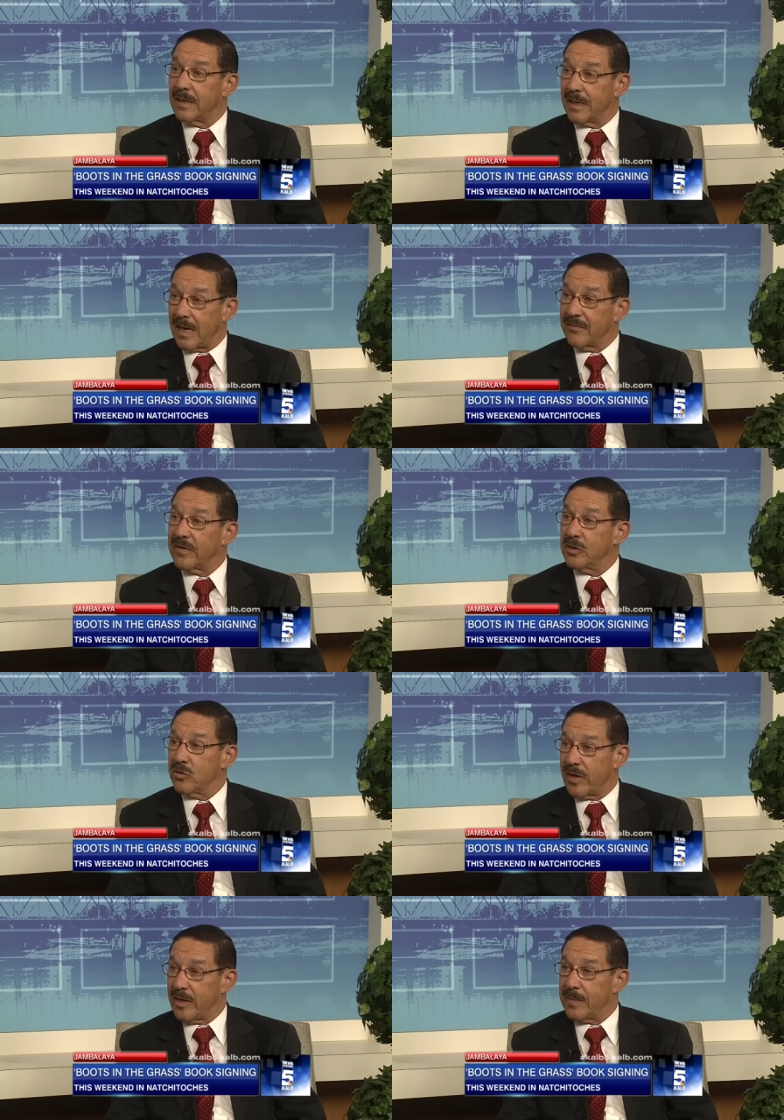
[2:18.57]
I feel
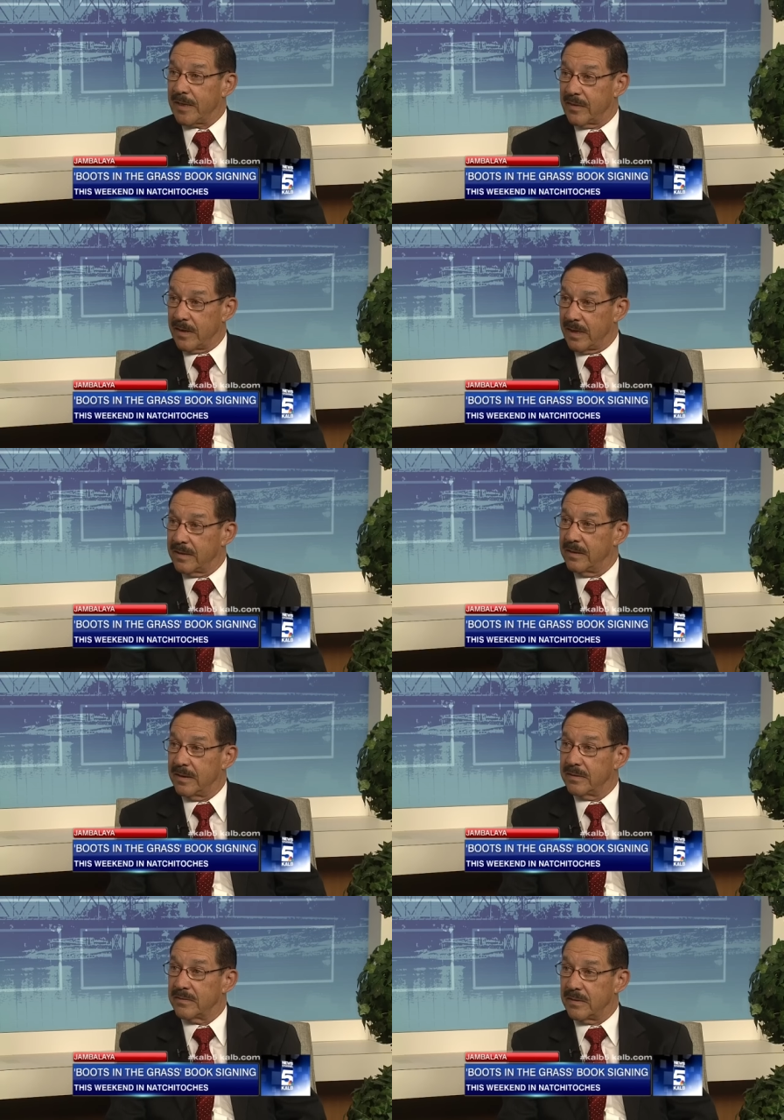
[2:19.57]
great about that.
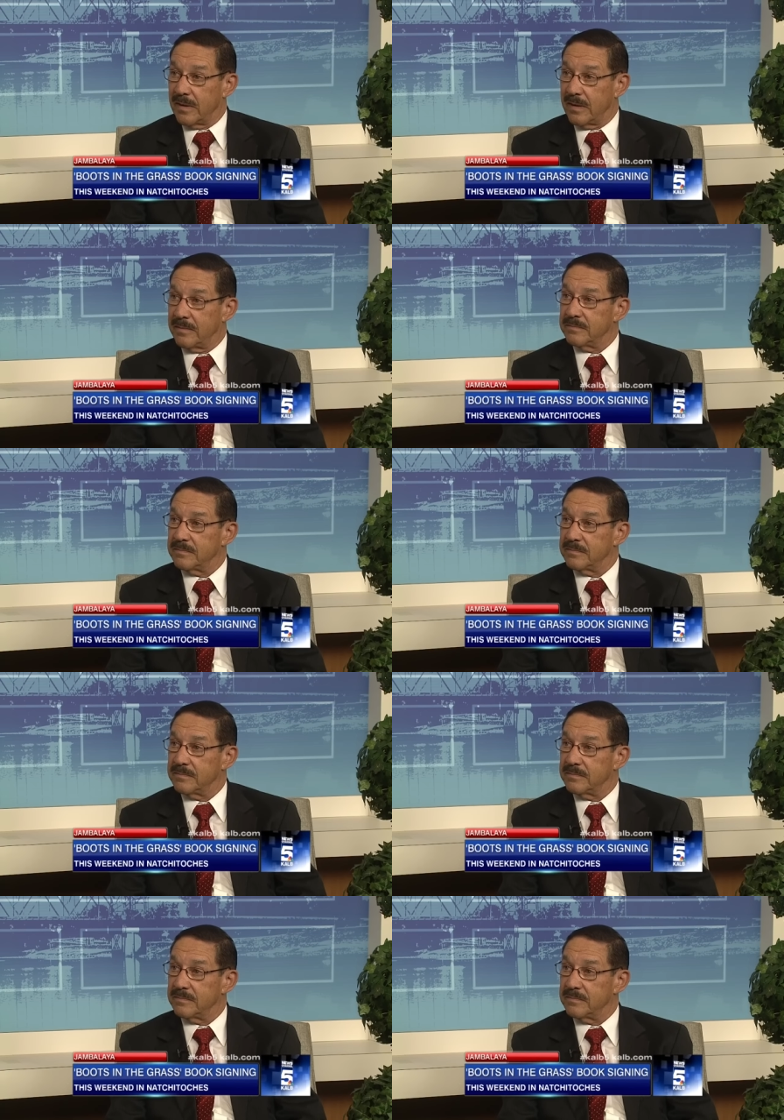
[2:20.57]
It's uh,